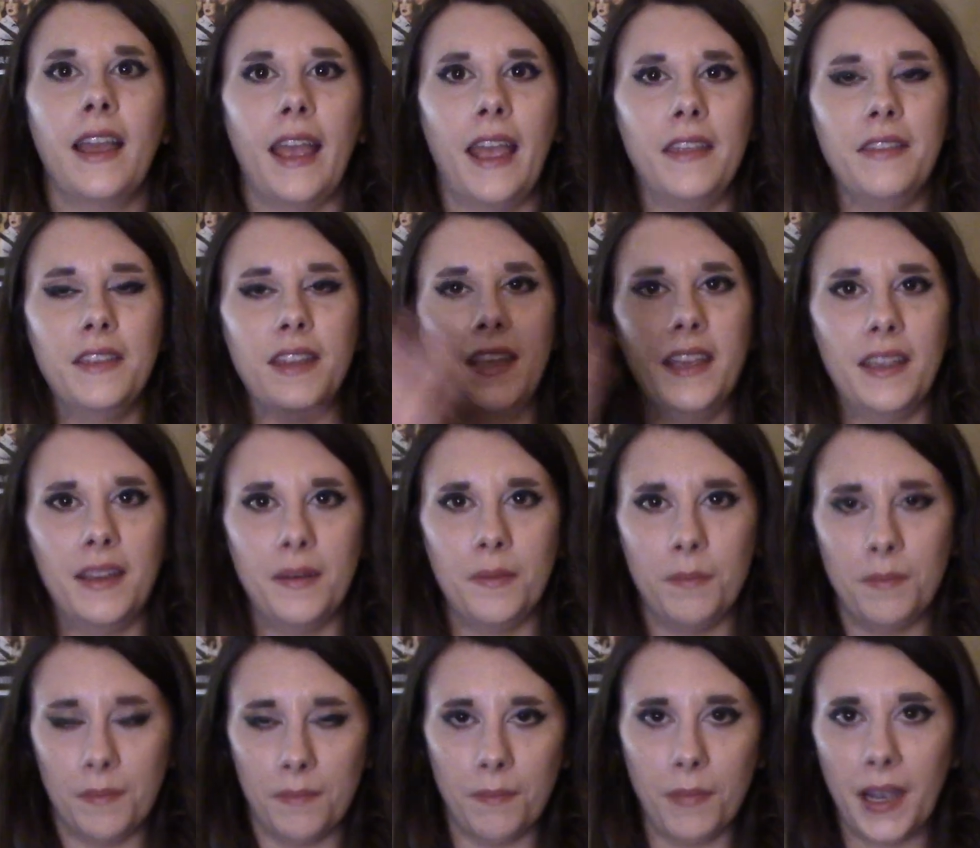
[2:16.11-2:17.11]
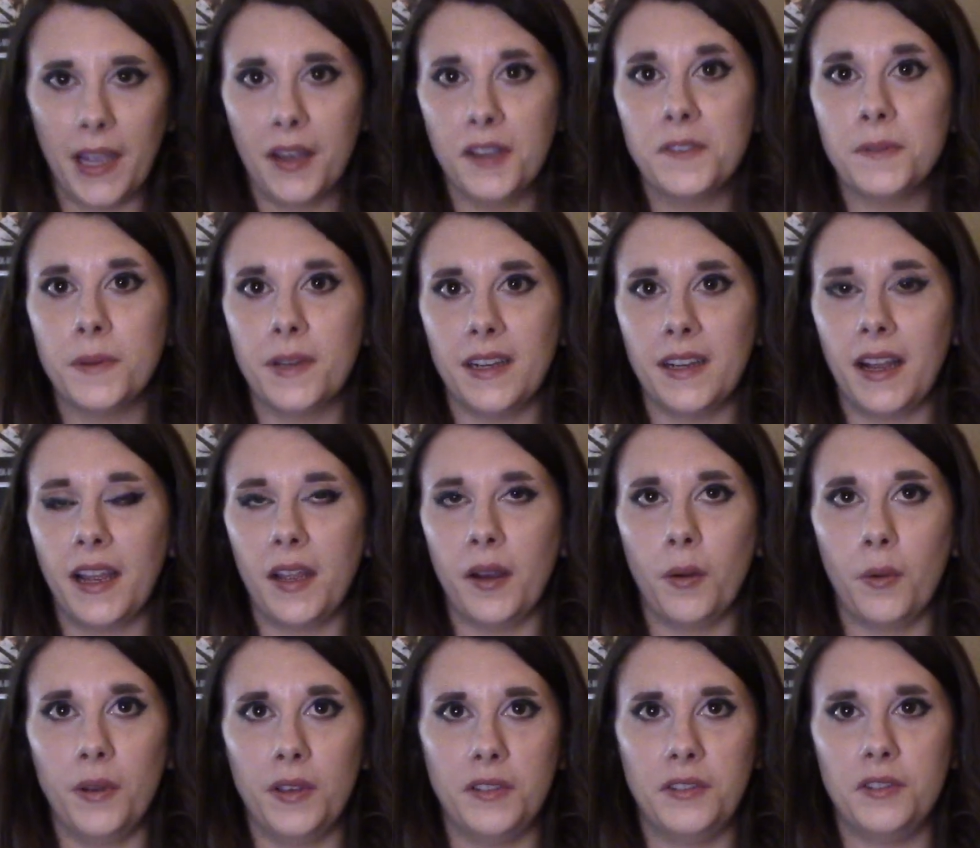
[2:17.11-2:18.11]
and then my husband and I
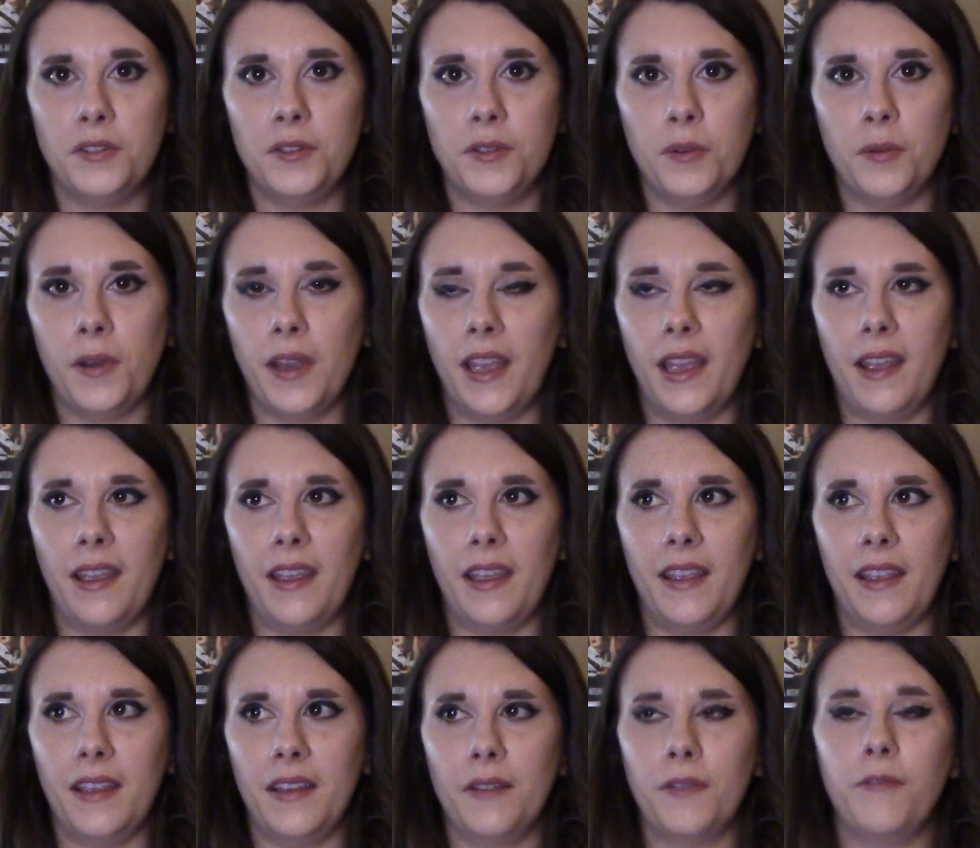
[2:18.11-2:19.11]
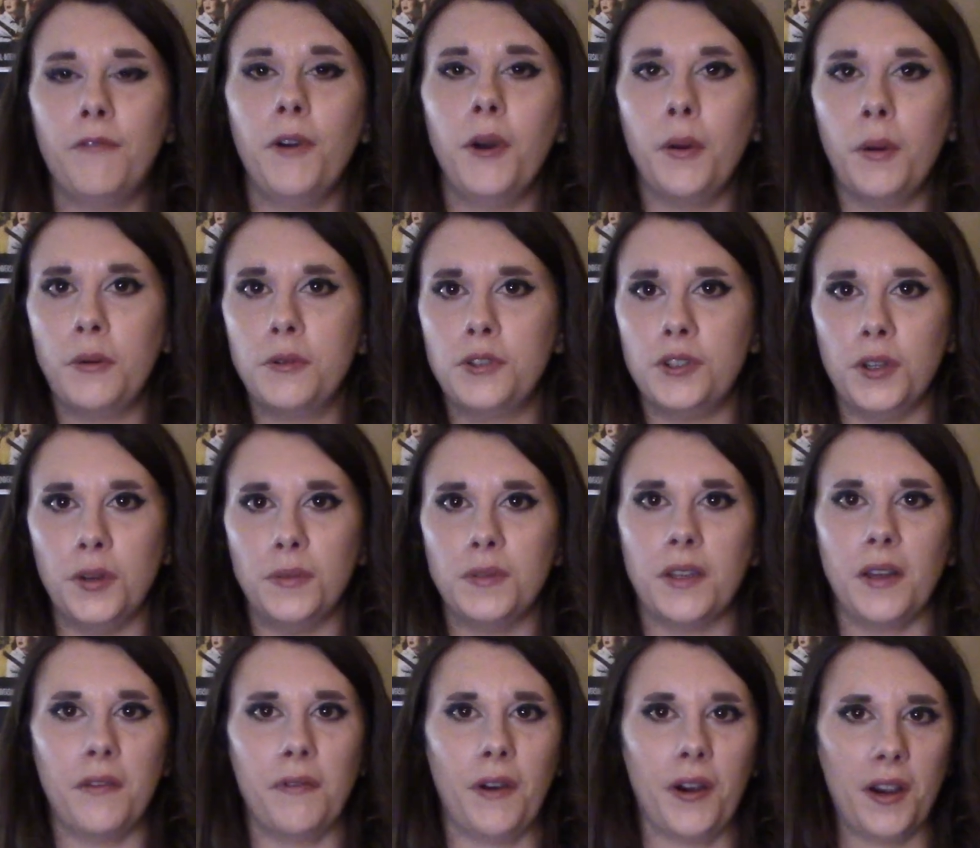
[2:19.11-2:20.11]
always do a photo
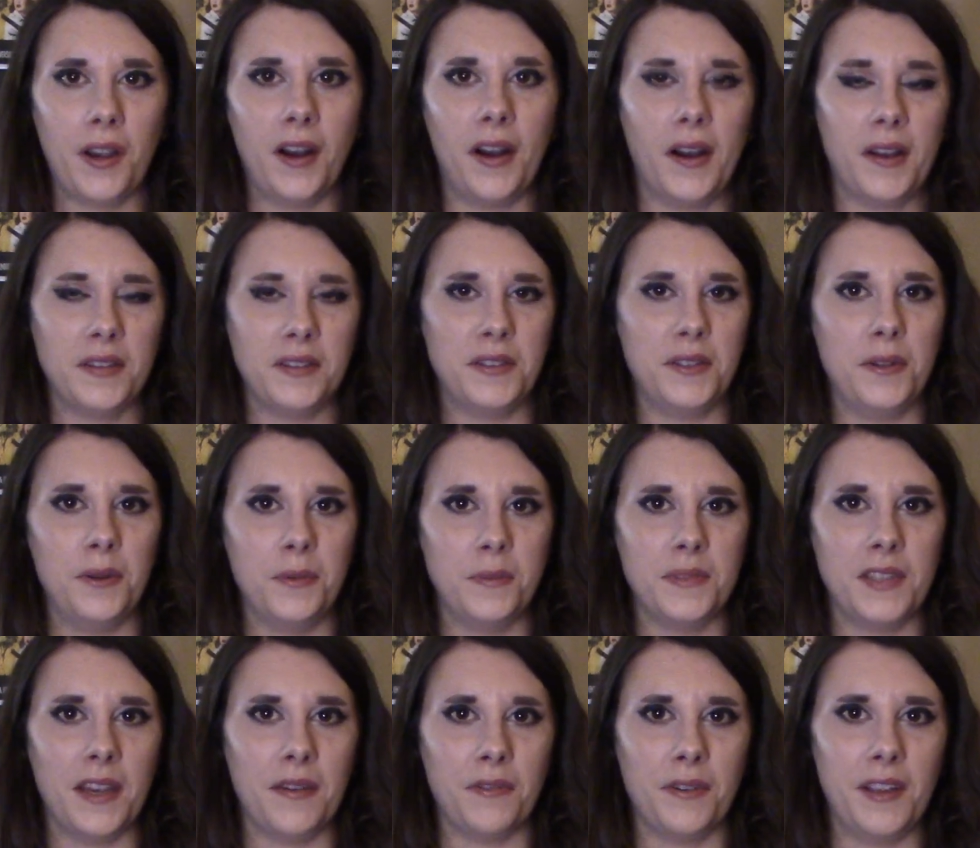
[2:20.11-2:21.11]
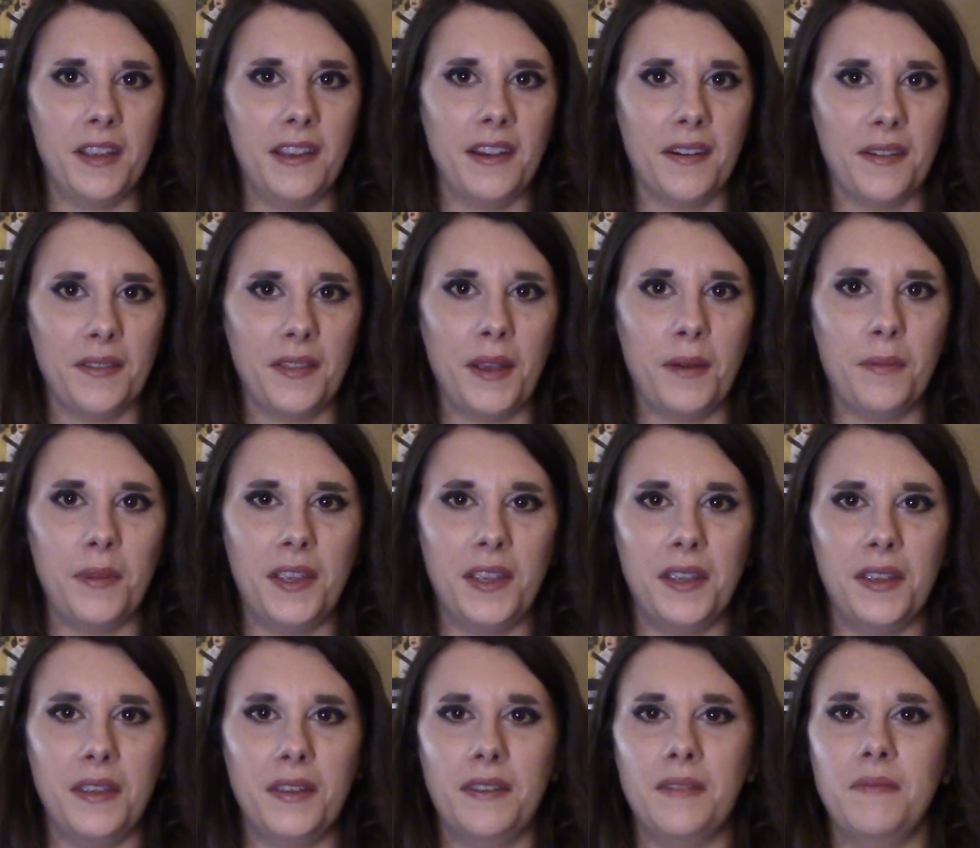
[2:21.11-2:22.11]
shoot of our costumes every year that
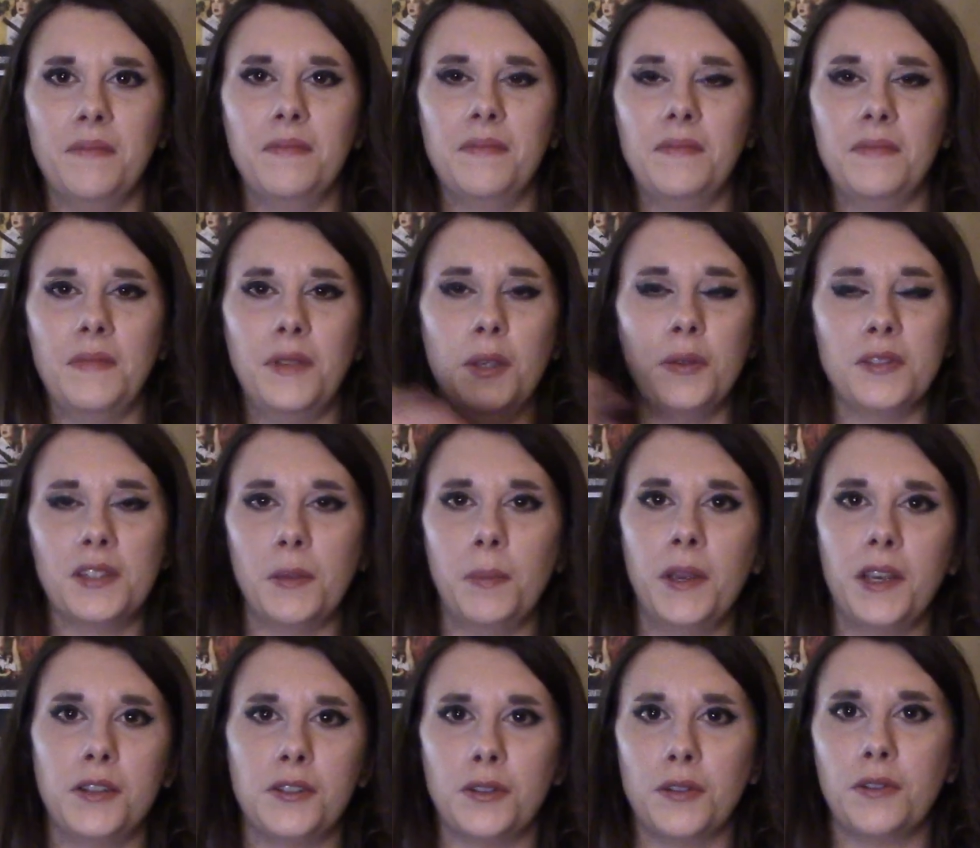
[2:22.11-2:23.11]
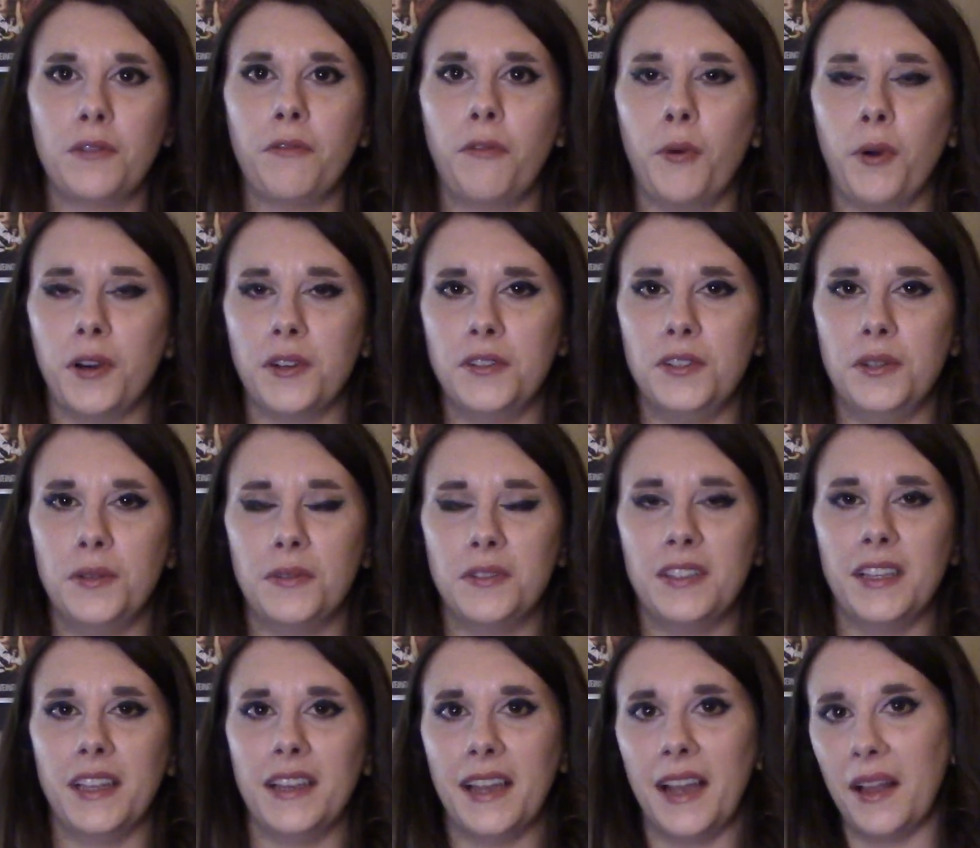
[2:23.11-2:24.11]
we use the pictures for to
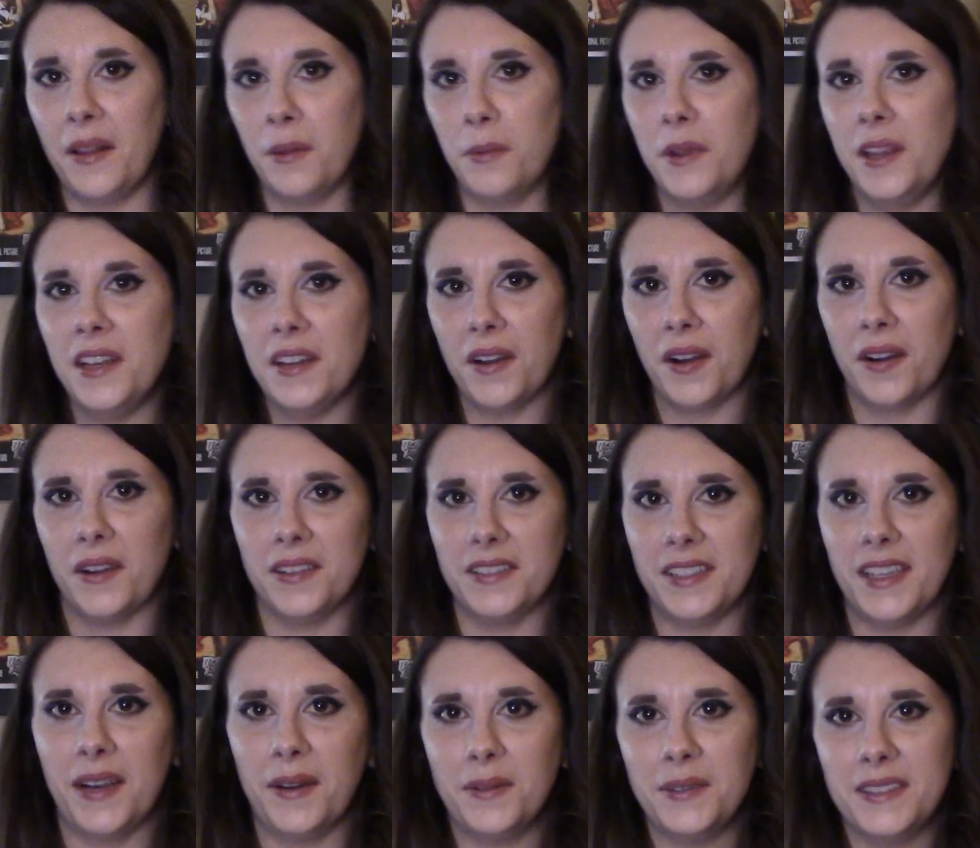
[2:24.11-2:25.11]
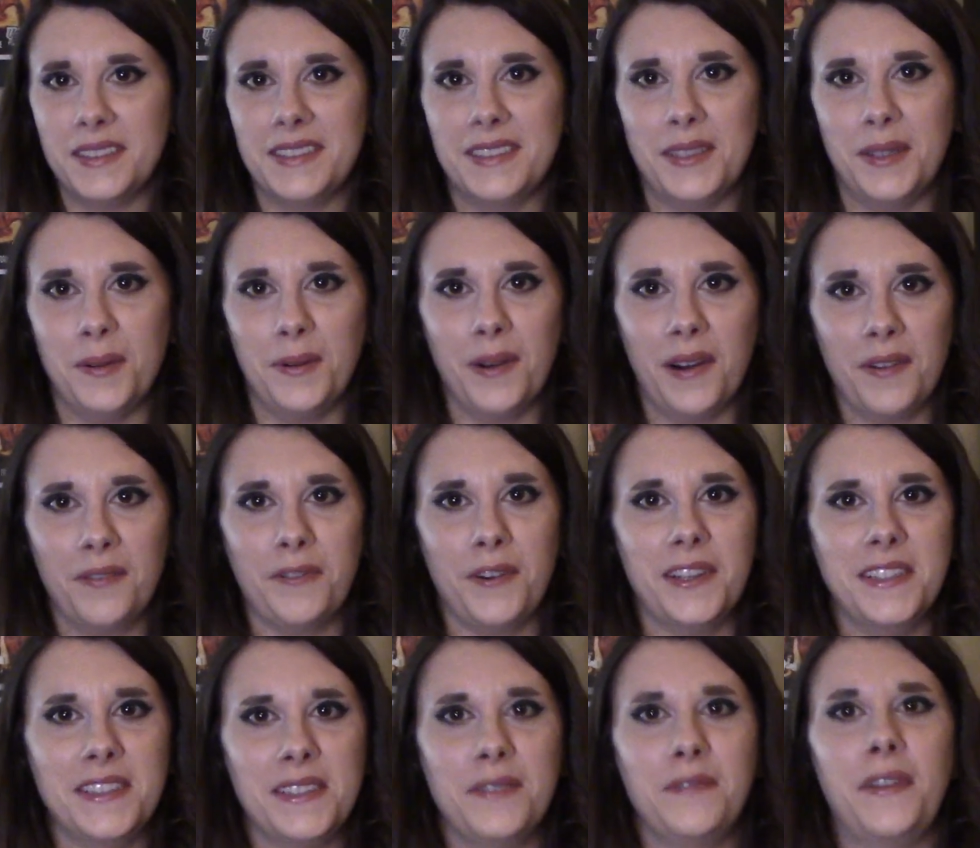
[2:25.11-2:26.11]
send Halloween cards out to our
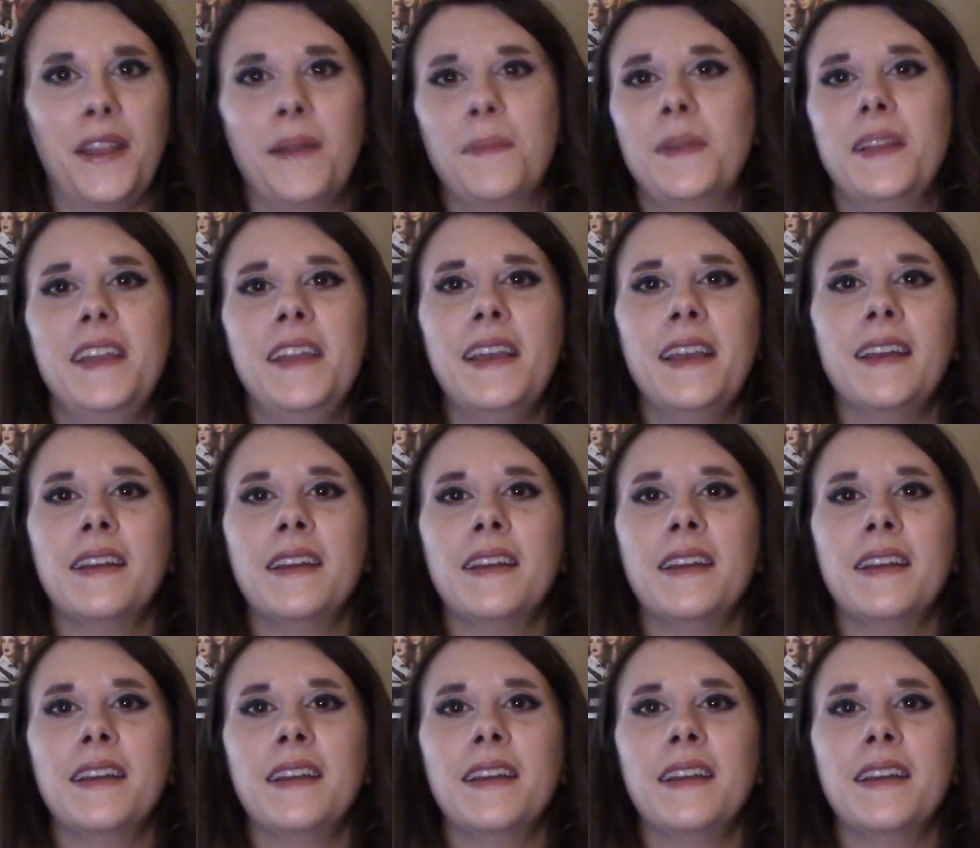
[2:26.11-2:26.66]
friends and family,